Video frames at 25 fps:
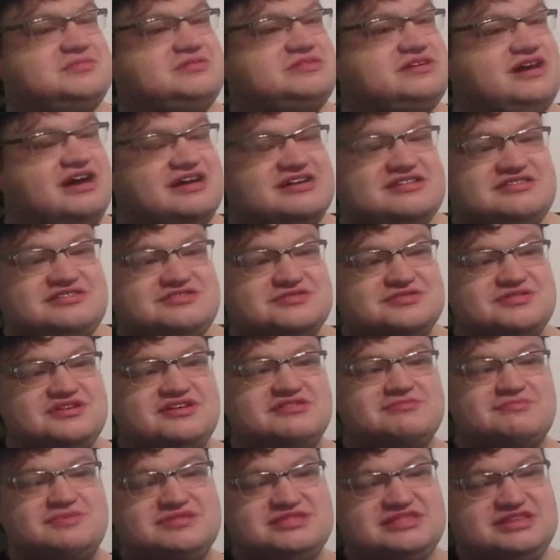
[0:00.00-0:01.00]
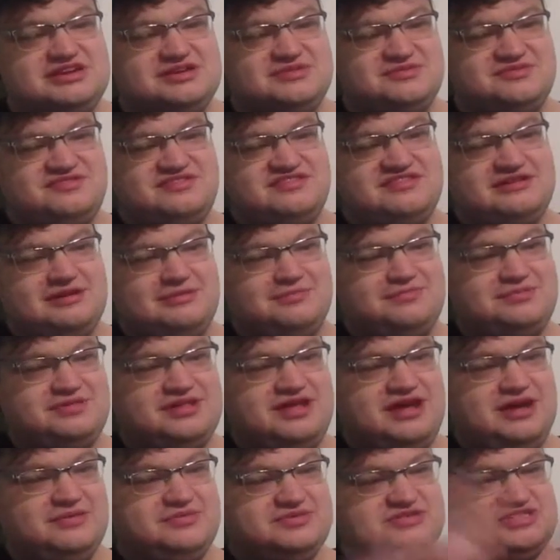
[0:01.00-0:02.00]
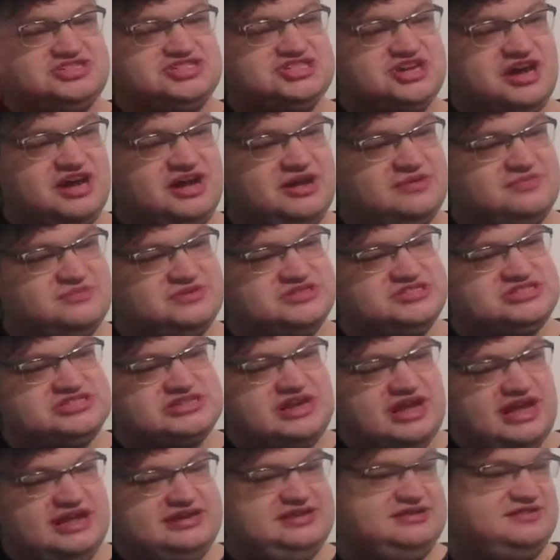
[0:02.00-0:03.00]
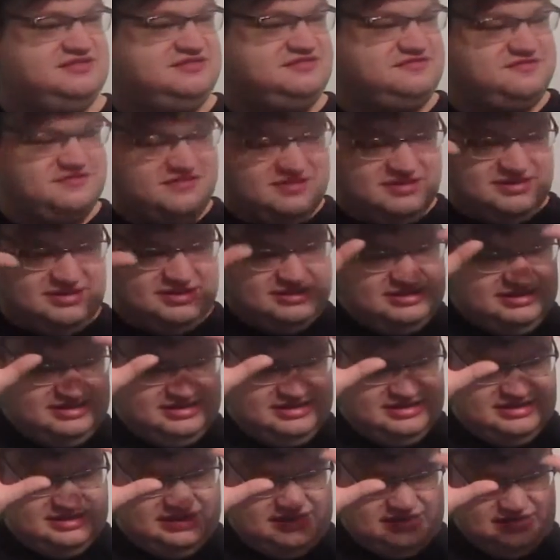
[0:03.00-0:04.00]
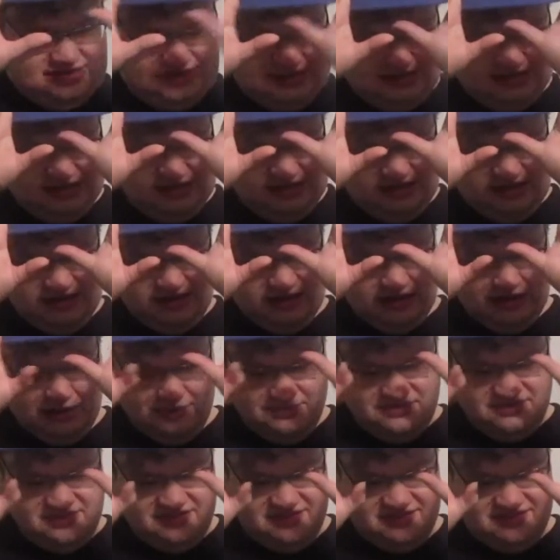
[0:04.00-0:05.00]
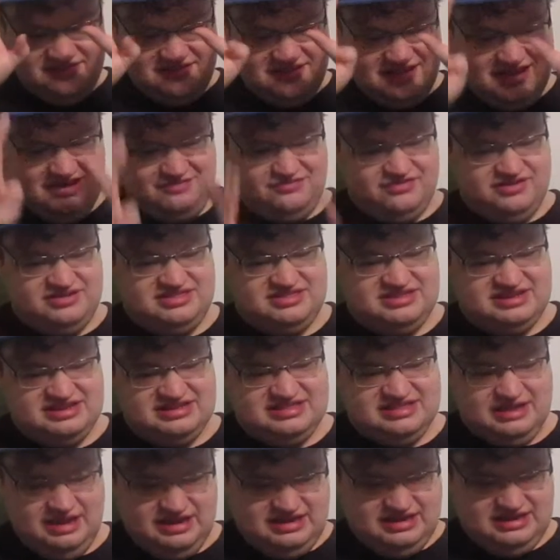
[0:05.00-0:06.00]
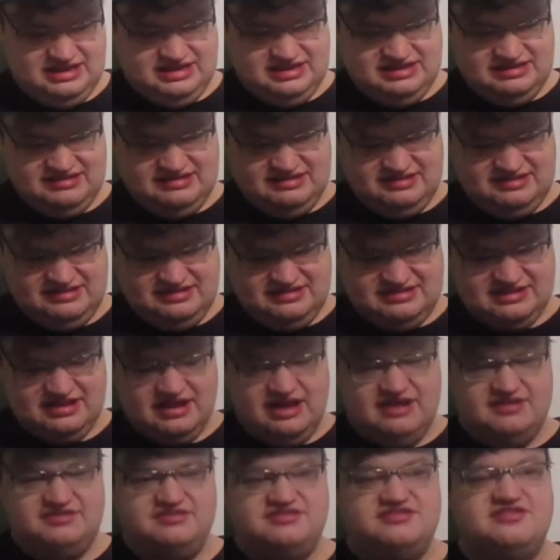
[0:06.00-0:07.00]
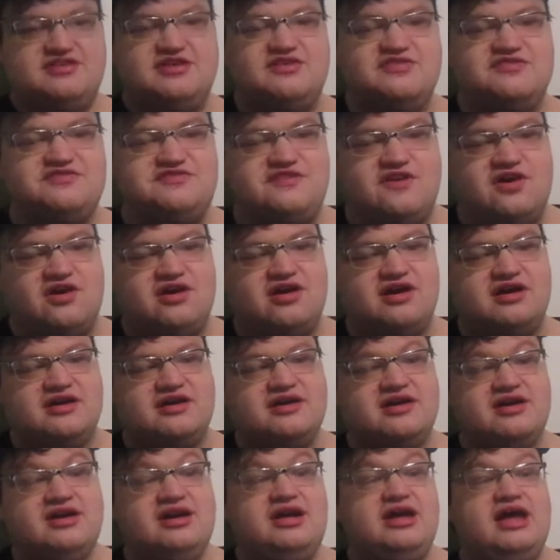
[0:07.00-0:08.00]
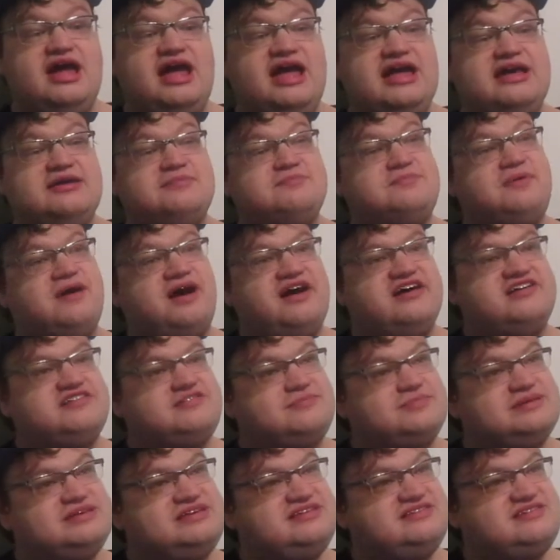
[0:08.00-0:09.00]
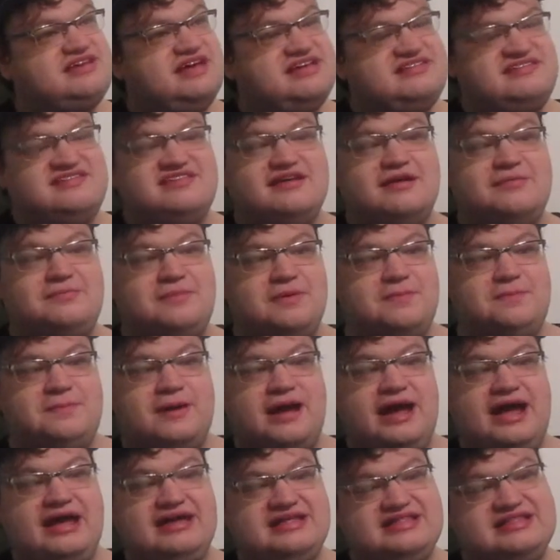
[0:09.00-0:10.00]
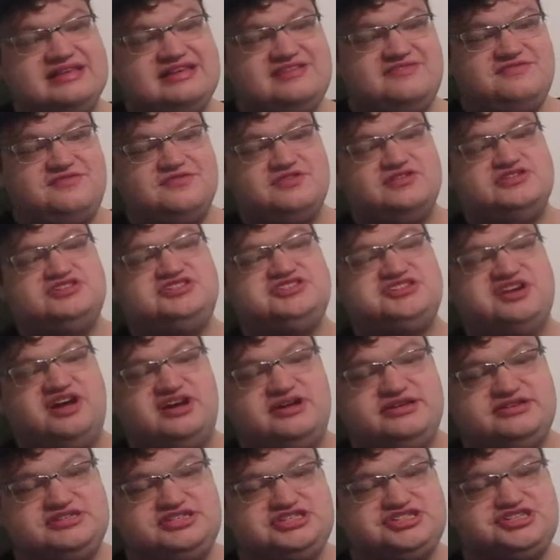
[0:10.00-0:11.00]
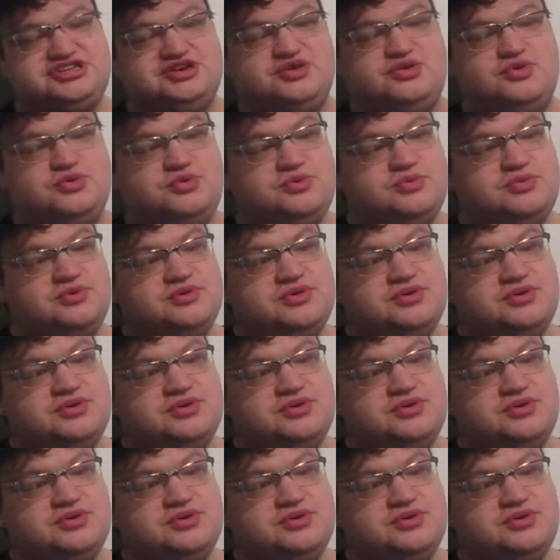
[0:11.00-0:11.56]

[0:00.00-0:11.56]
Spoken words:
been talking too long. But there's a subplot with John which kind of encompasses everything that he's done so far. And possibly sets up a pilot for John's show,